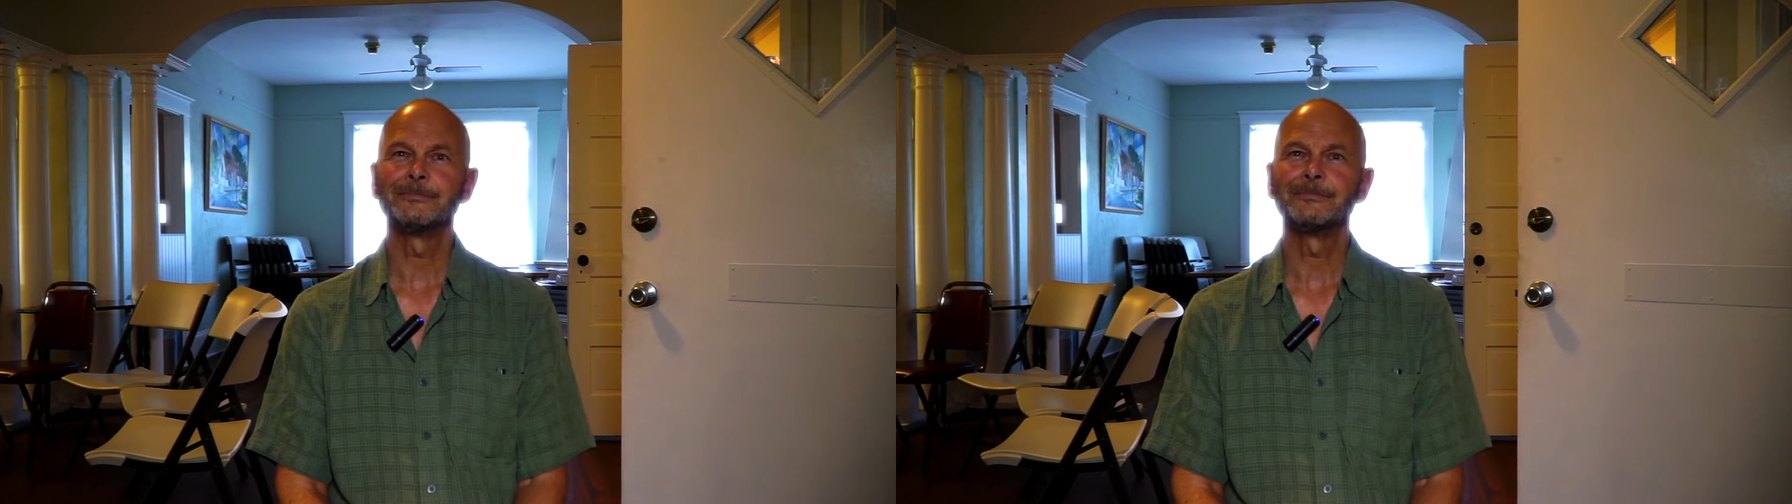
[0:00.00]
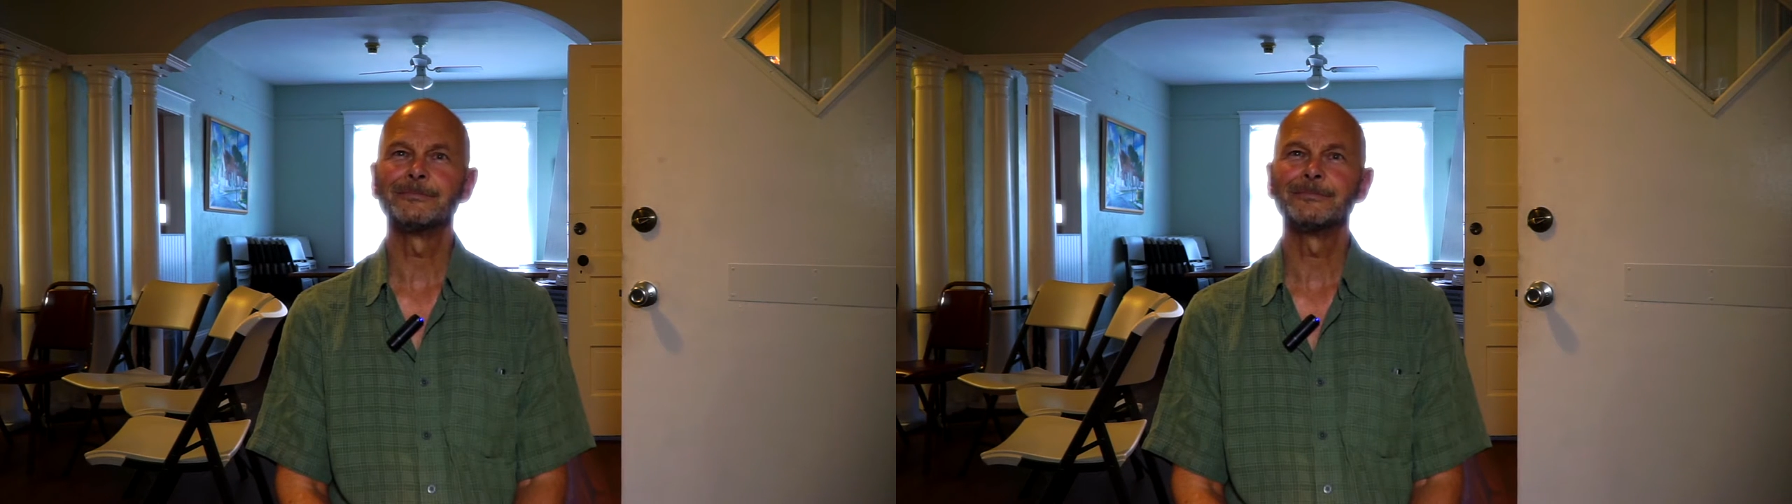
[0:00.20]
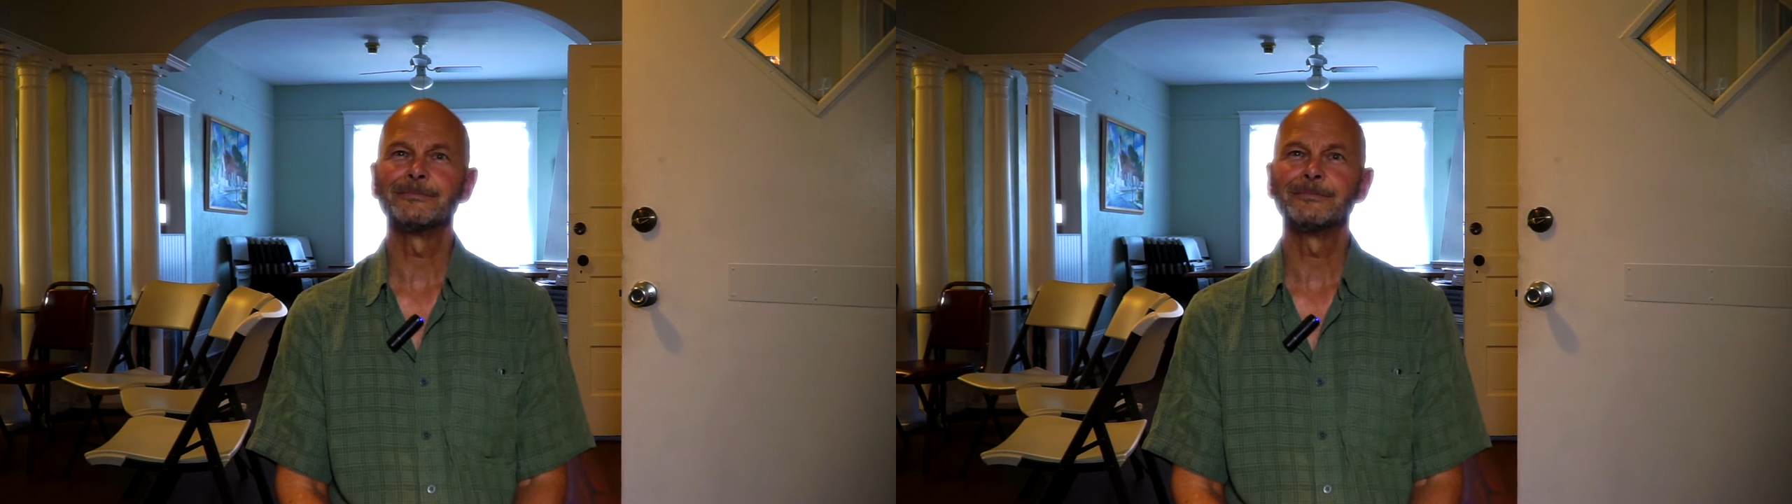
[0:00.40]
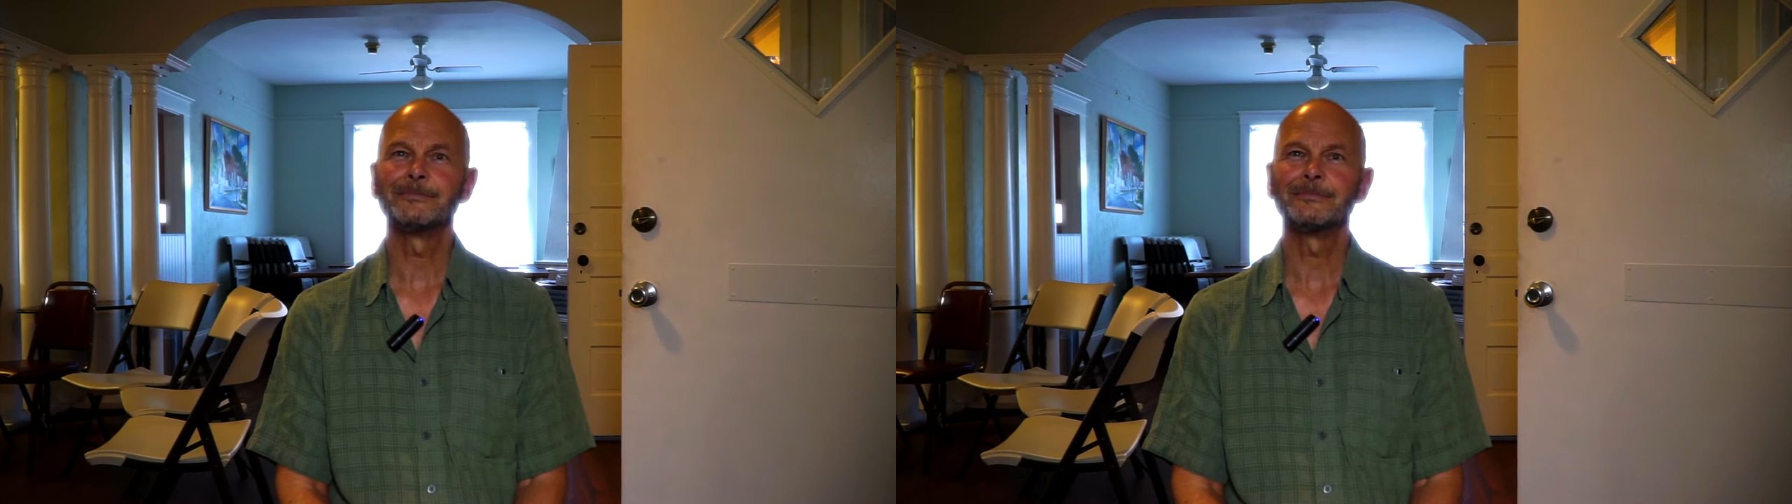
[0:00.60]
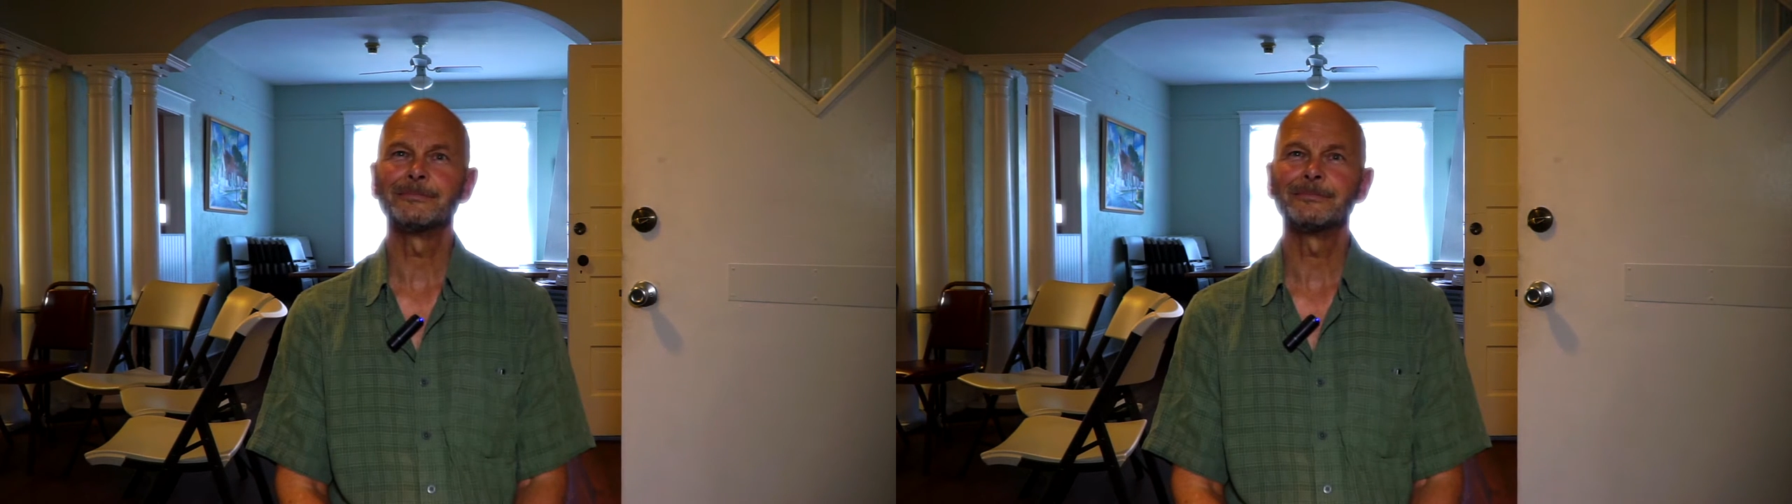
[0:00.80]
best case
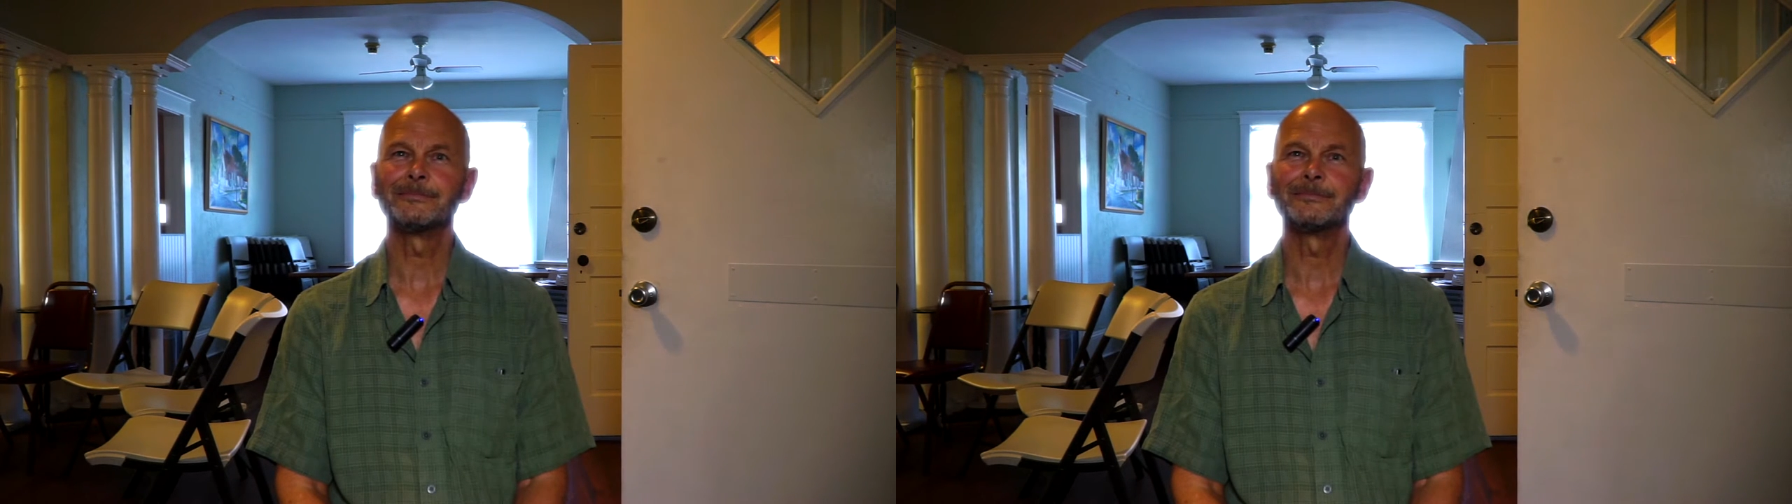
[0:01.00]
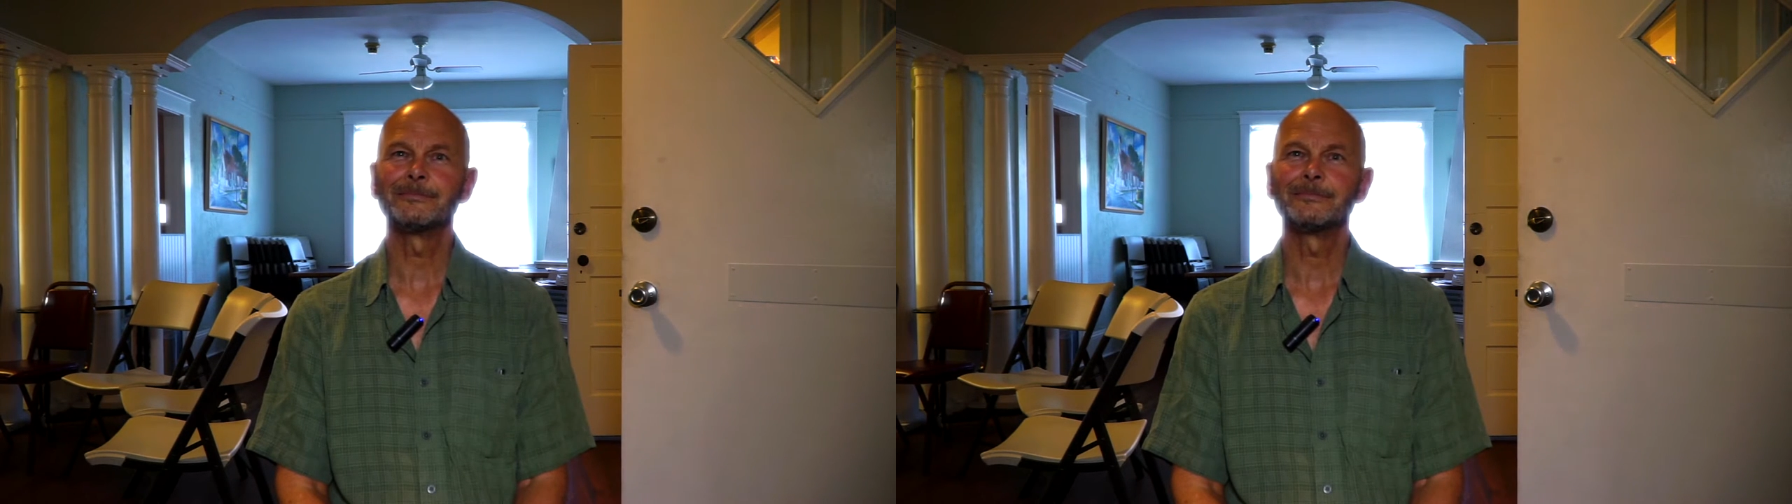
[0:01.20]
scenario?